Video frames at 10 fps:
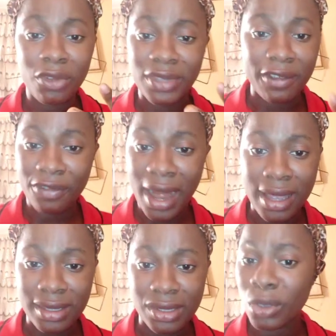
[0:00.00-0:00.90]
their
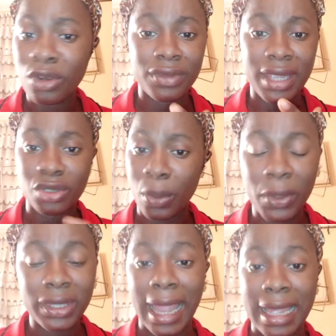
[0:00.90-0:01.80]
fans, one of their
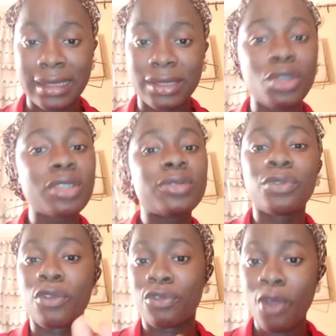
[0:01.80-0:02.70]
supporters, just
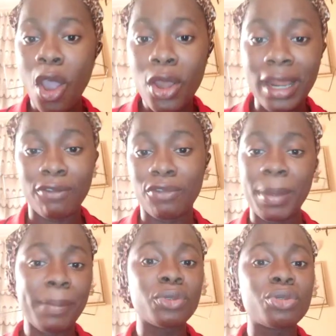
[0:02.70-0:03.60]
for fun and for
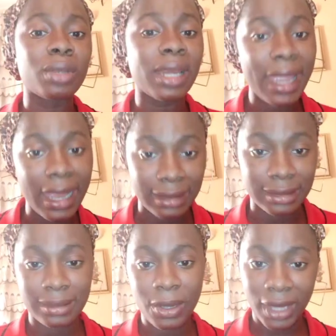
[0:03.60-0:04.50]
people to
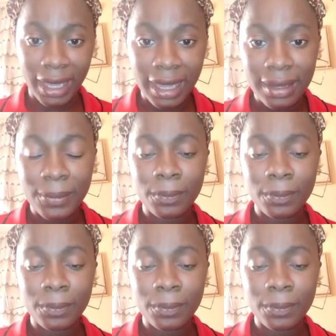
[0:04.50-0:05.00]
learn. Okay?